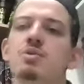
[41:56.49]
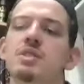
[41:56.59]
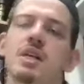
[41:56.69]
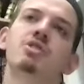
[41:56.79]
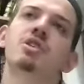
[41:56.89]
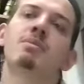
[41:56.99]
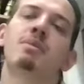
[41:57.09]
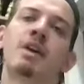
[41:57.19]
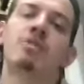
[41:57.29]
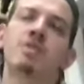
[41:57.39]
who's teaching
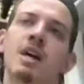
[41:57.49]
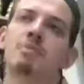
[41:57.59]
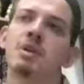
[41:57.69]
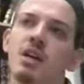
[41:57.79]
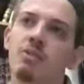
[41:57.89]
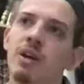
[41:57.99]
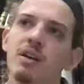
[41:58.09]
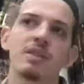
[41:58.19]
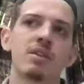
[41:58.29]
major tabi'i, right?